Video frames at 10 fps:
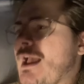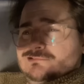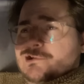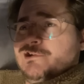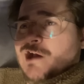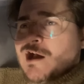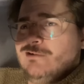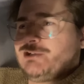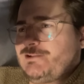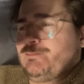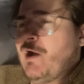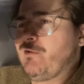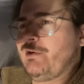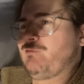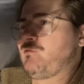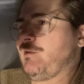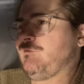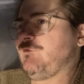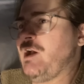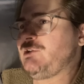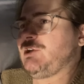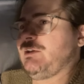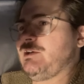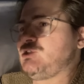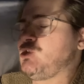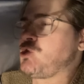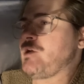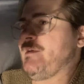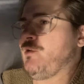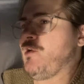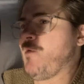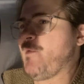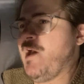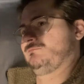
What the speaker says: You know, just pelting rotten veg at this criminal hobbit.